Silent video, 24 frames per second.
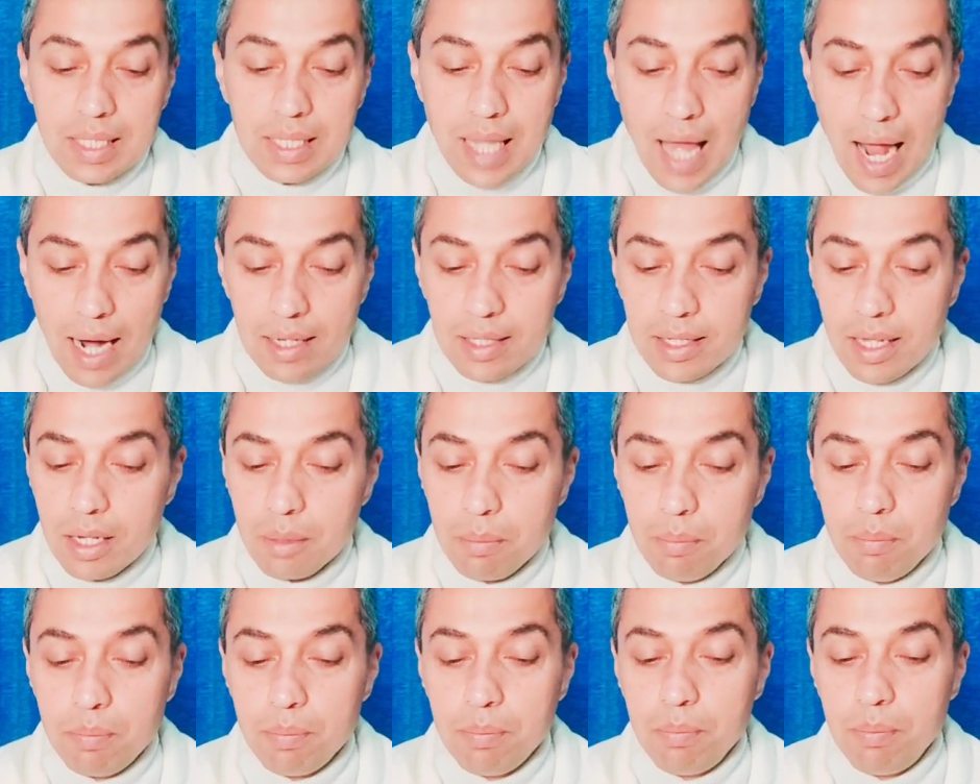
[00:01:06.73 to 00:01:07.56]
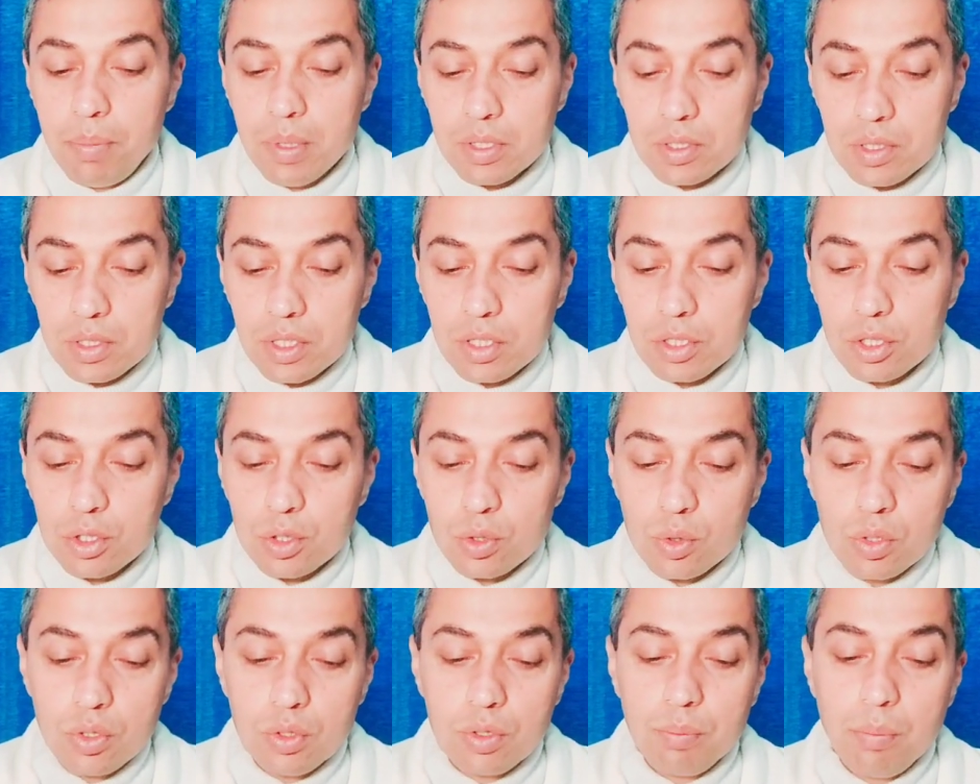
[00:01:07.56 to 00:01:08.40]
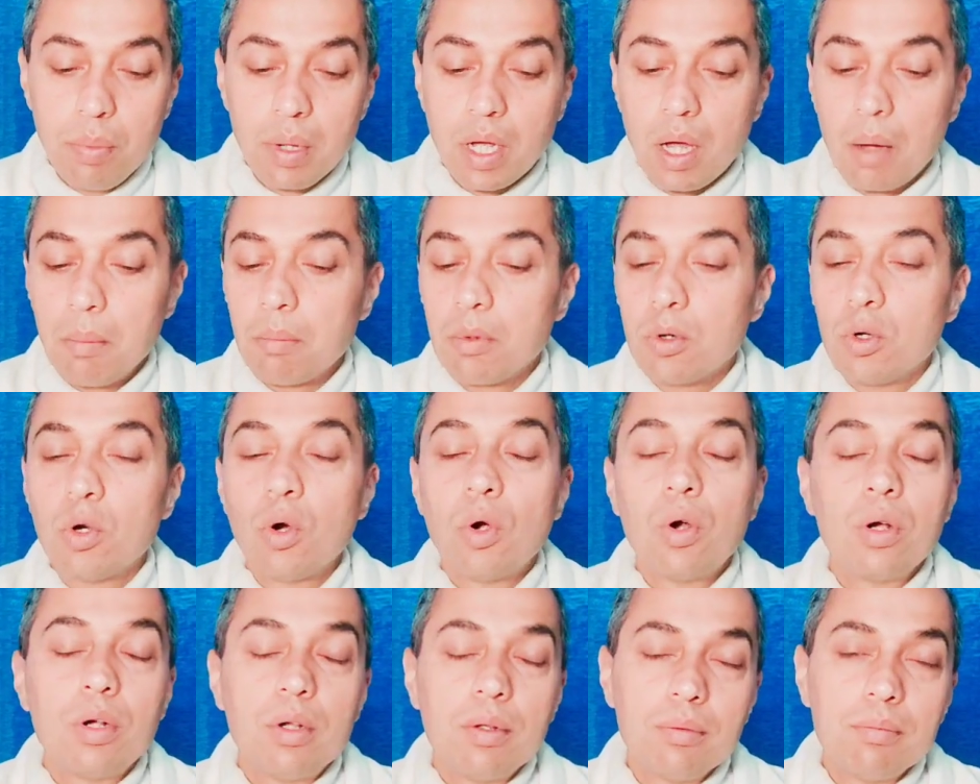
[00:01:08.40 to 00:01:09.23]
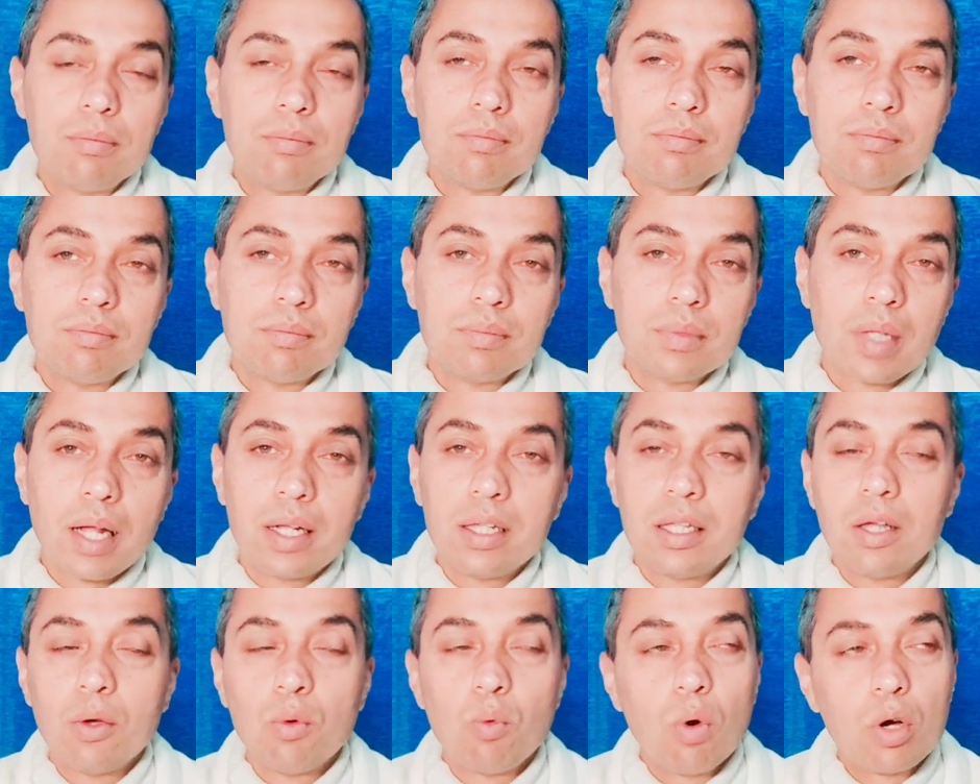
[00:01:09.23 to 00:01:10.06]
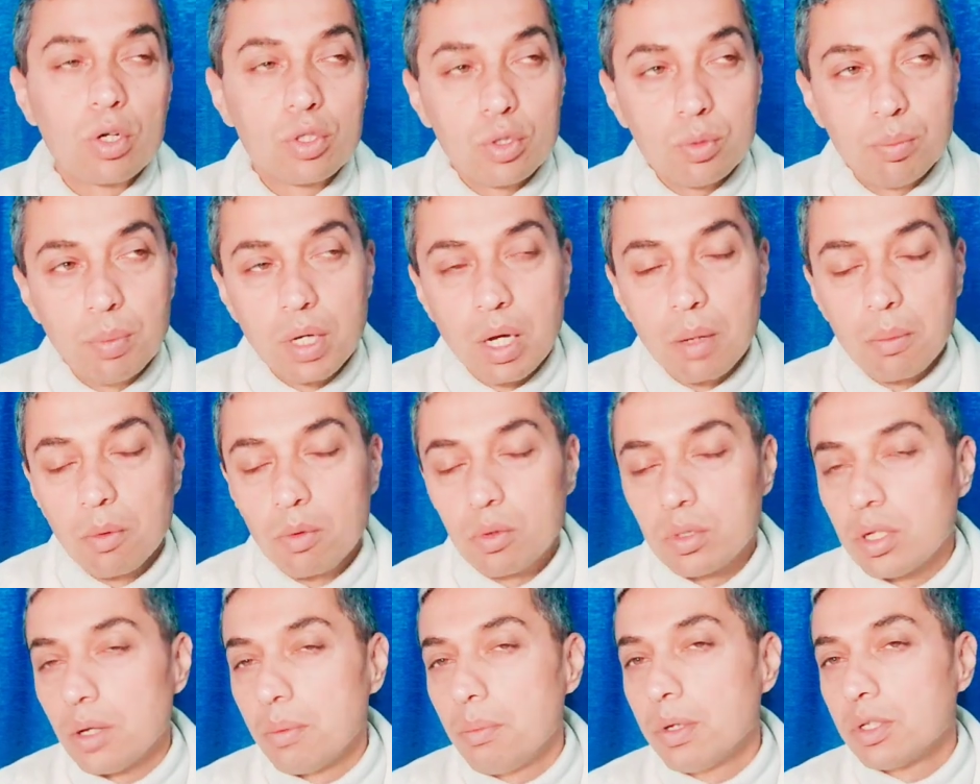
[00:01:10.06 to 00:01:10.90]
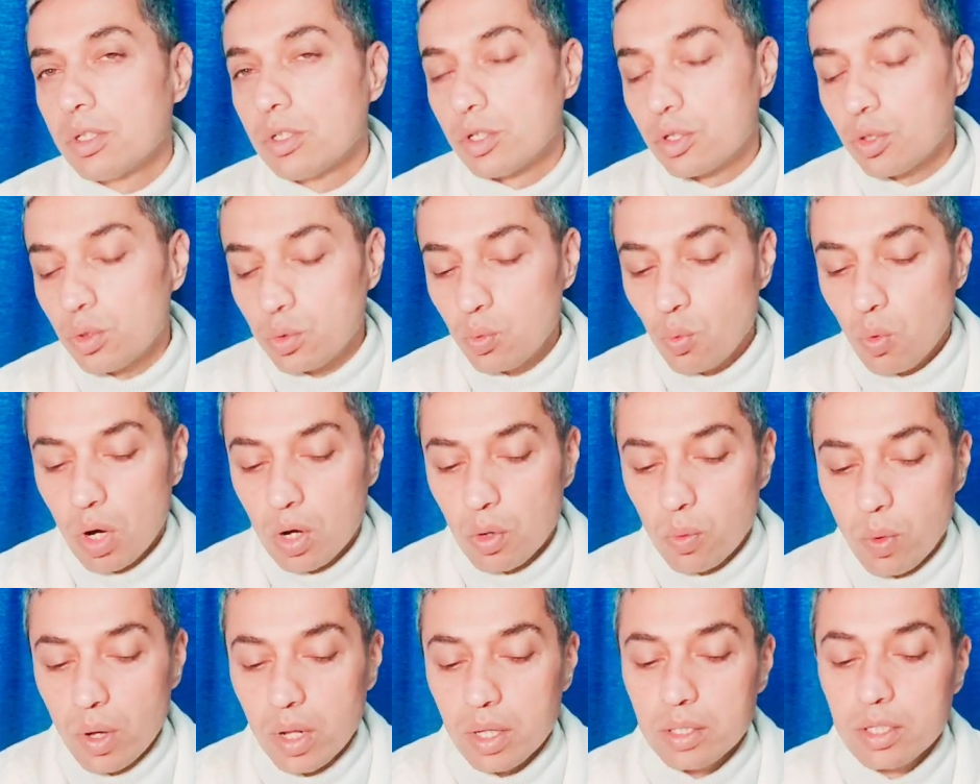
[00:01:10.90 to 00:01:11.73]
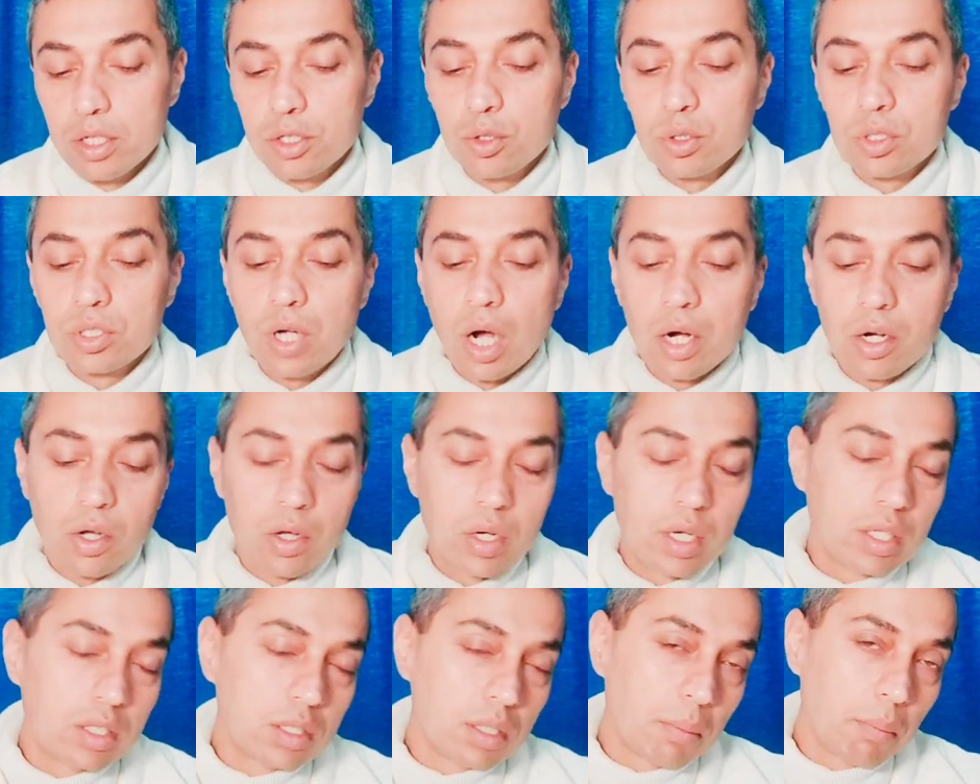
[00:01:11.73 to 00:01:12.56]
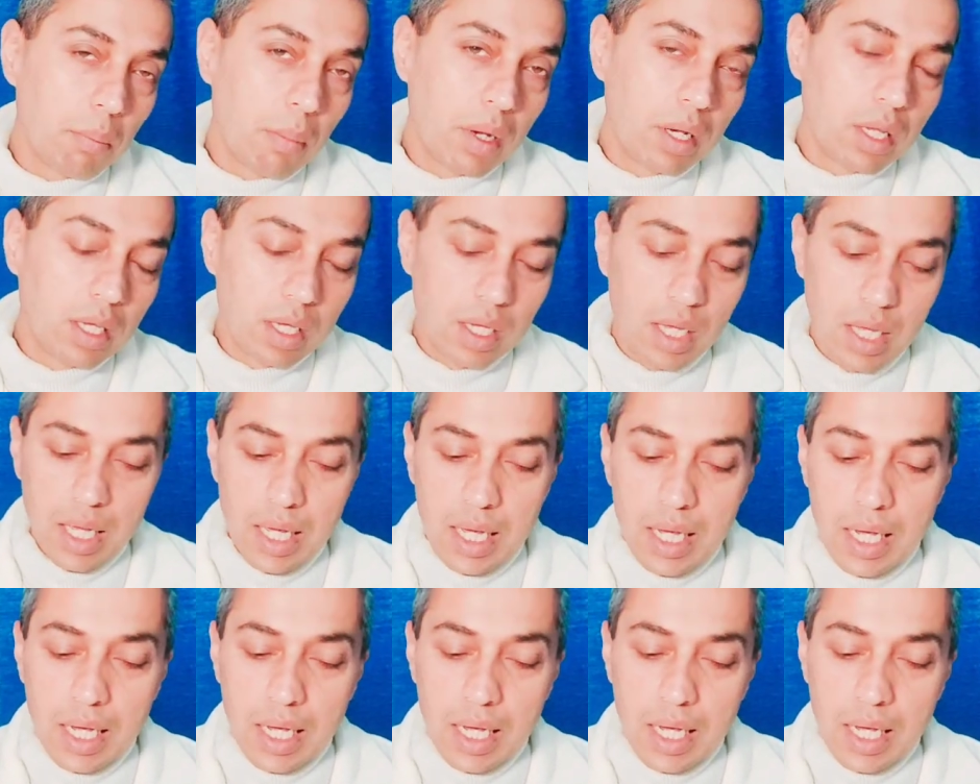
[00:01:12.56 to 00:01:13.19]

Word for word: That their business should become good, that their work should become good, their business should work well, they should start earning some money.